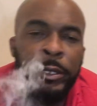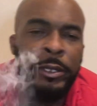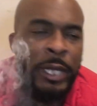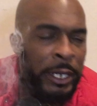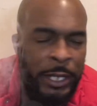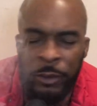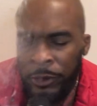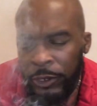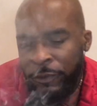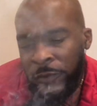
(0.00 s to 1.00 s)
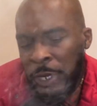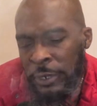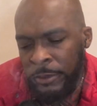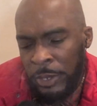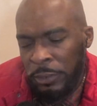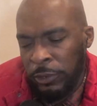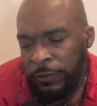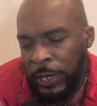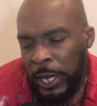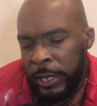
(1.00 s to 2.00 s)
Like, they were so fucking
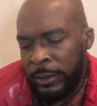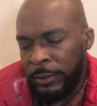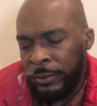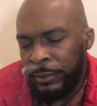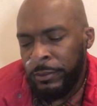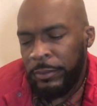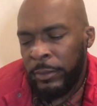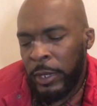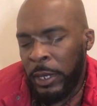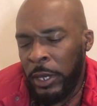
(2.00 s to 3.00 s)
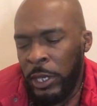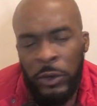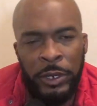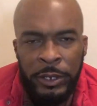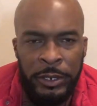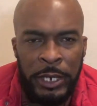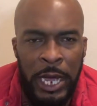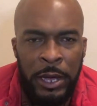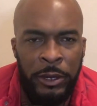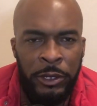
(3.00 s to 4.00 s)
abusive that you as a
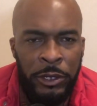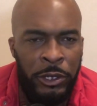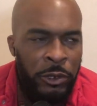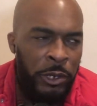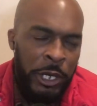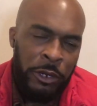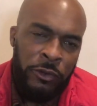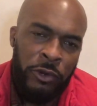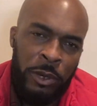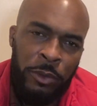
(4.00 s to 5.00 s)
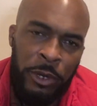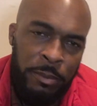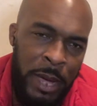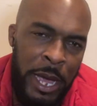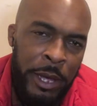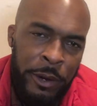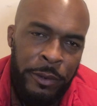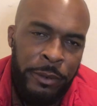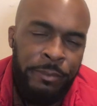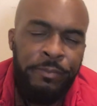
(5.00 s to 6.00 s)
child, you get in trouble in my era.